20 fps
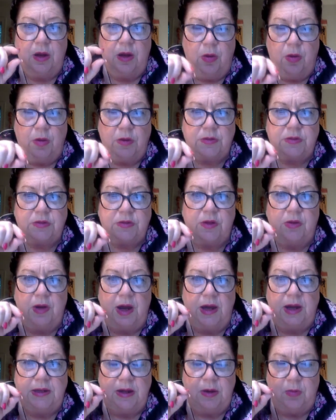Also,
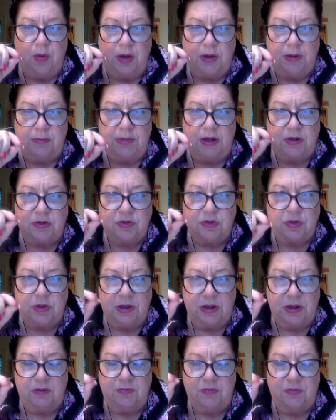I want to make sure to
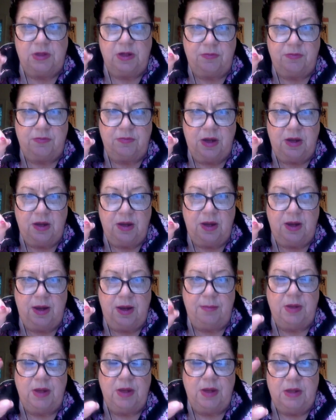give you enough
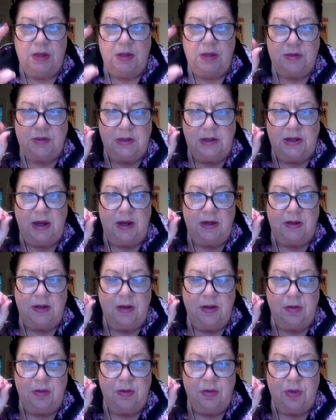time to get
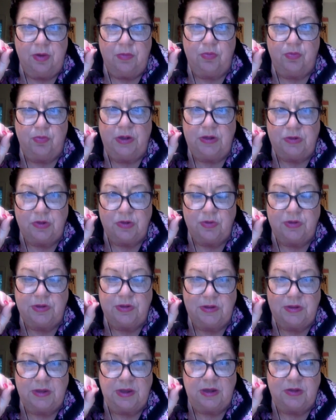the
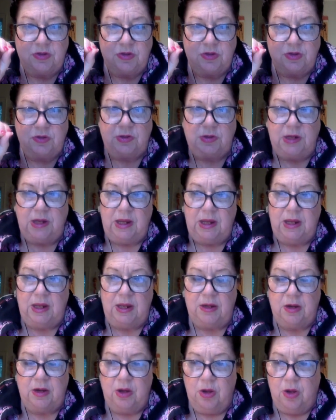resources that you'll
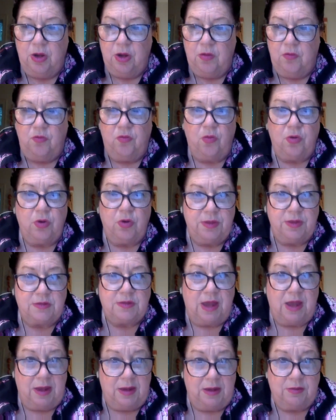need for this
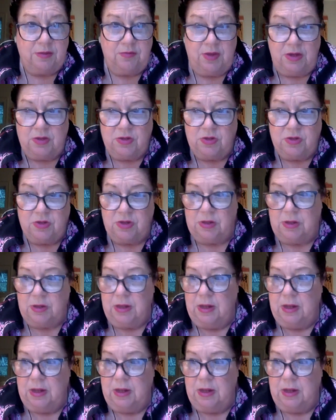activation.